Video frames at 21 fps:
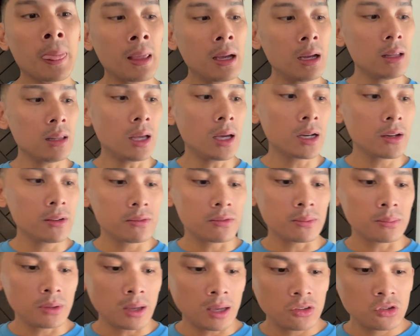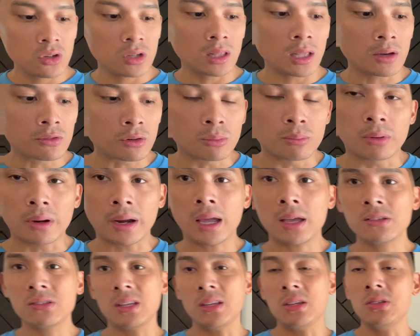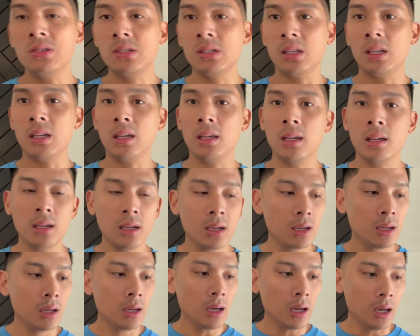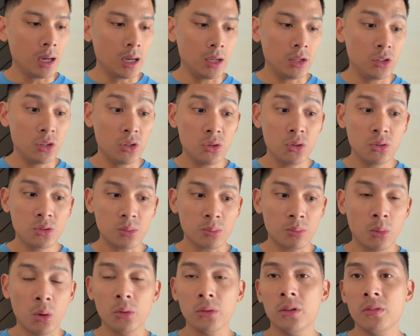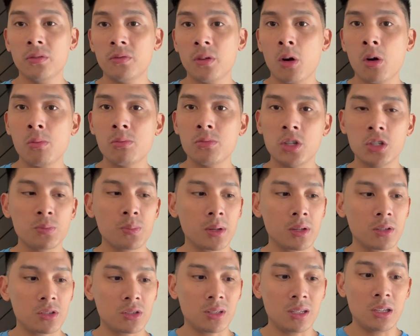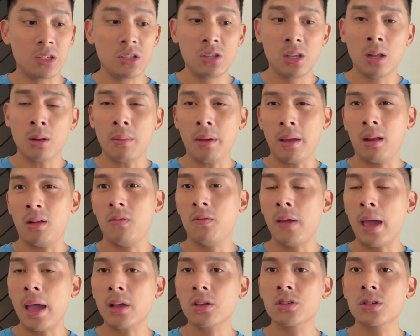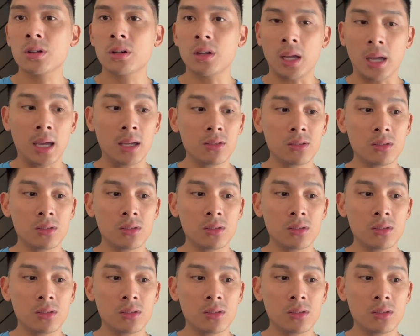A lot of entry-level brands that you see use molded foam just because it's easy to manufacture and